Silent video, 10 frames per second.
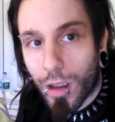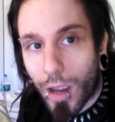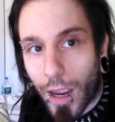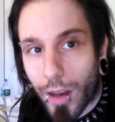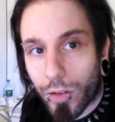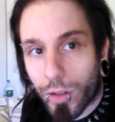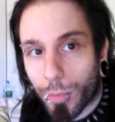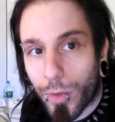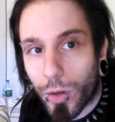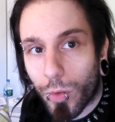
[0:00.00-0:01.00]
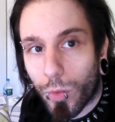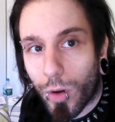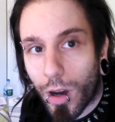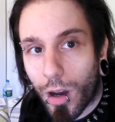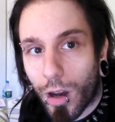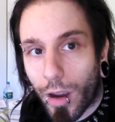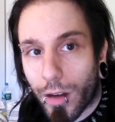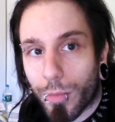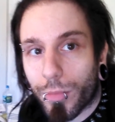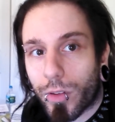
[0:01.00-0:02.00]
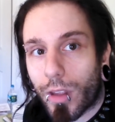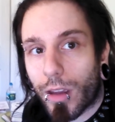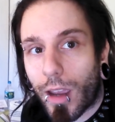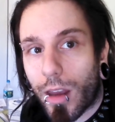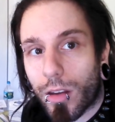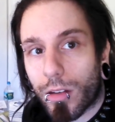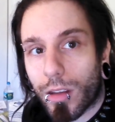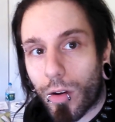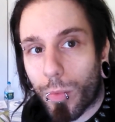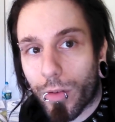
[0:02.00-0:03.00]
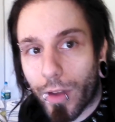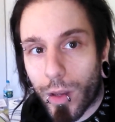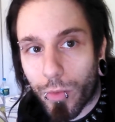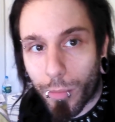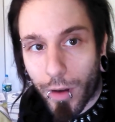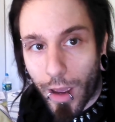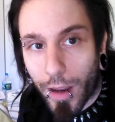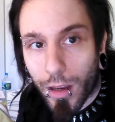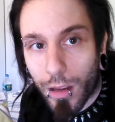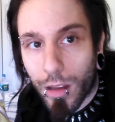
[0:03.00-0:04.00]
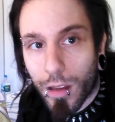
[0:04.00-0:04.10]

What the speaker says: and some new items that kind of prevent you from dying.